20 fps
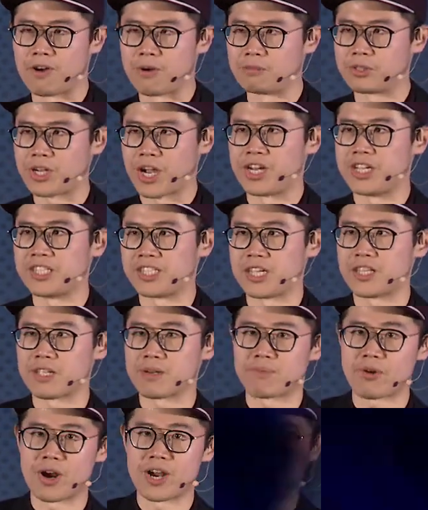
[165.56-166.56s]
Chinese
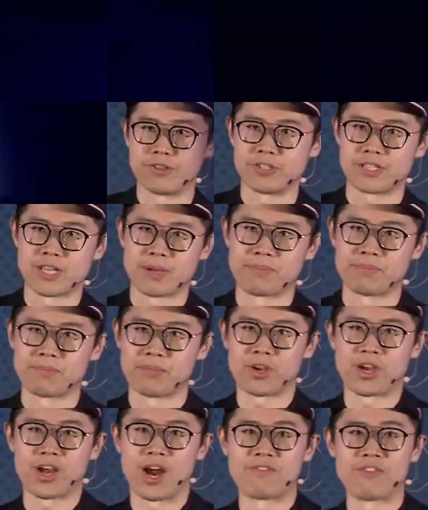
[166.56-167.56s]
enterprises to some
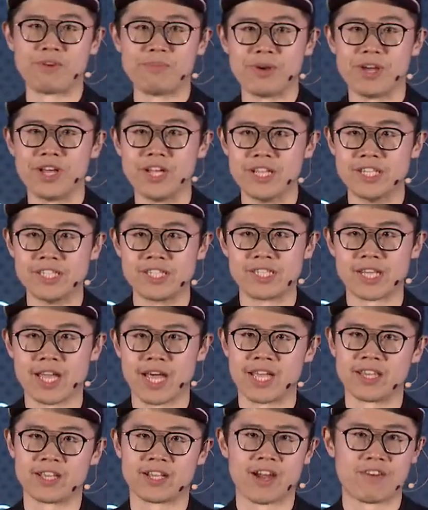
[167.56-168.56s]
governments
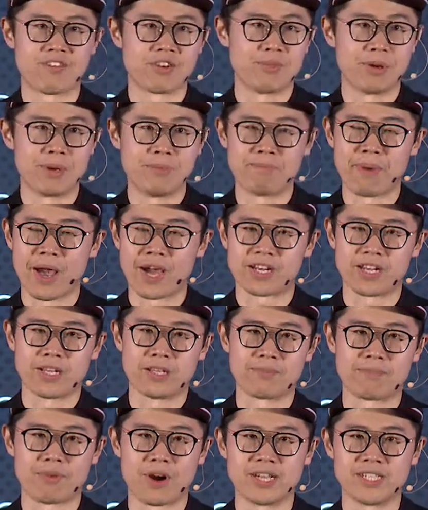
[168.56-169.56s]
and government-backed
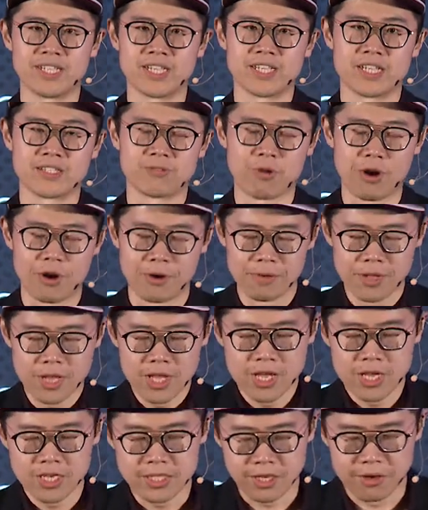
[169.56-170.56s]
enterprises as well.
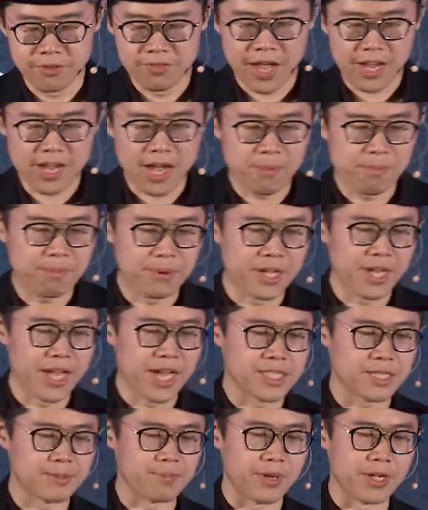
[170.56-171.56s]
So that company
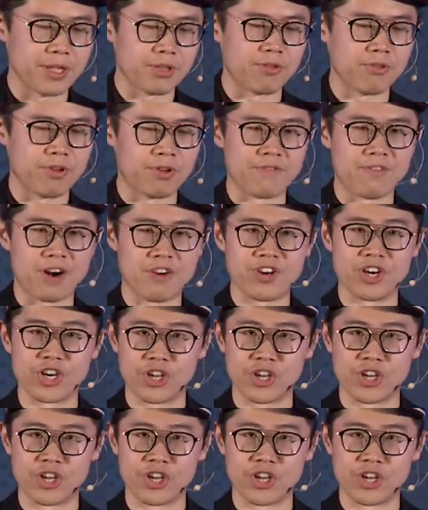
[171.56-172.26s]
has been doing very